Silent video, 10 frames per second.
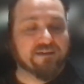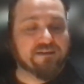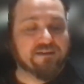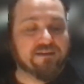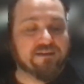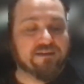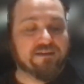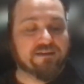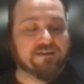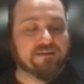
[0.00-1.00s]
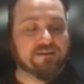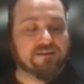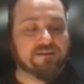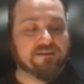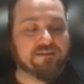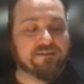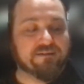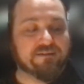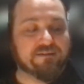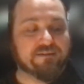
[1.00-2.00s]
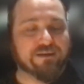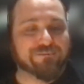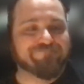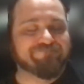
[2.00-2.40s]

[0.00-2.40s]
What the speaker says: He, you know,